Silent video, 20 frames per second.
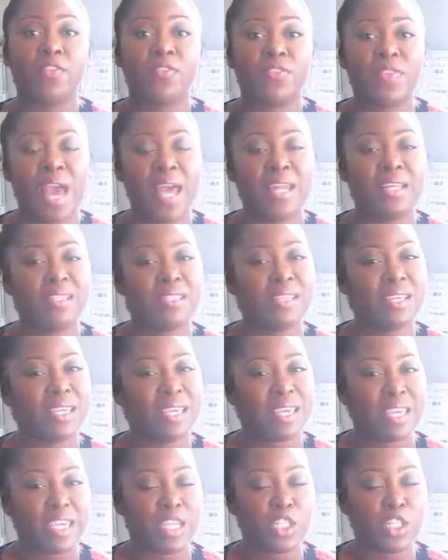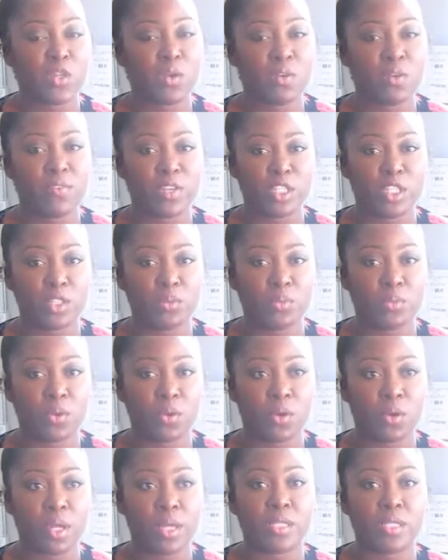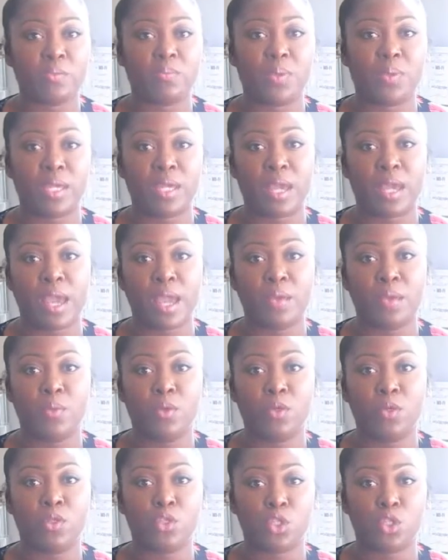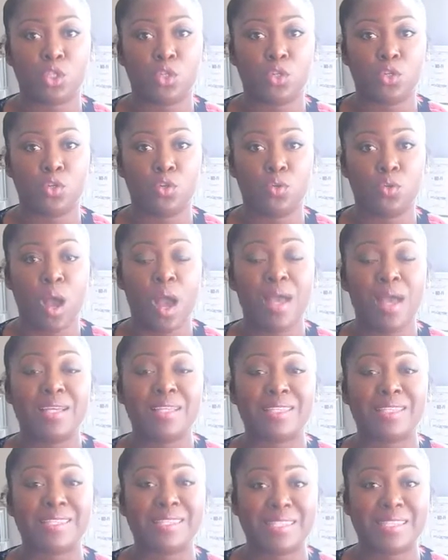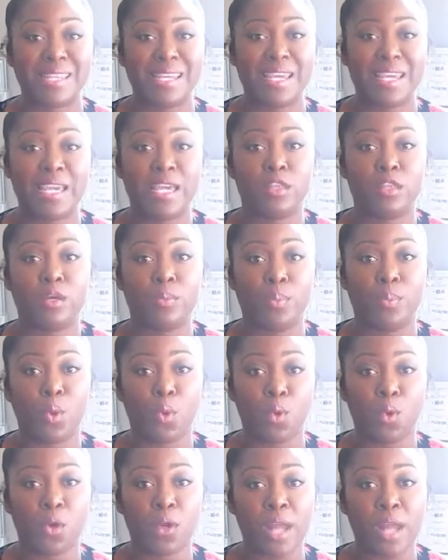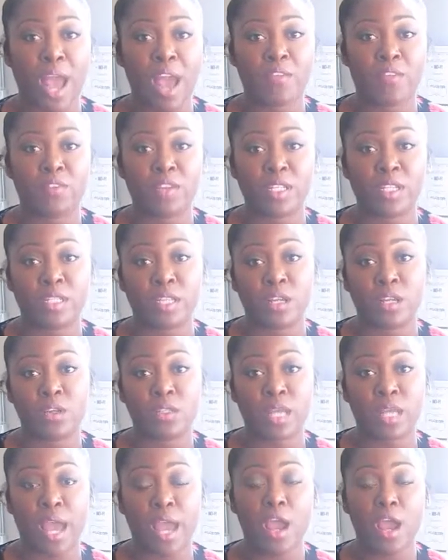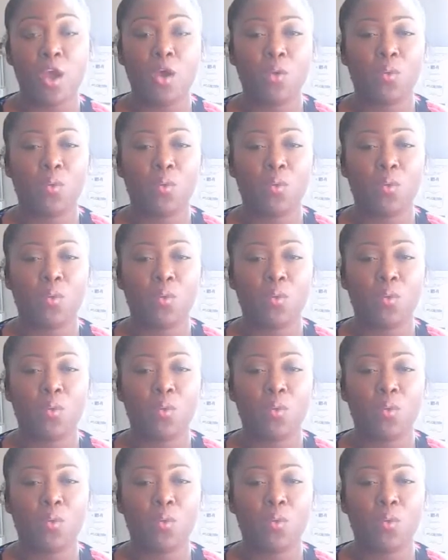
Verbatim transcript: that is the key to a vision board is being able to see the board every single day